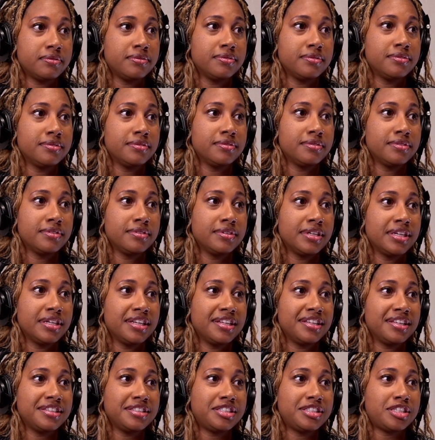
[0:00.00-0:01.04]
Mm-hmm.
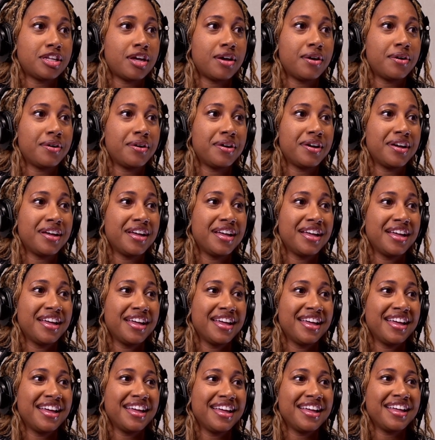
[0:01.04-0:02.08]
Explain that to the people.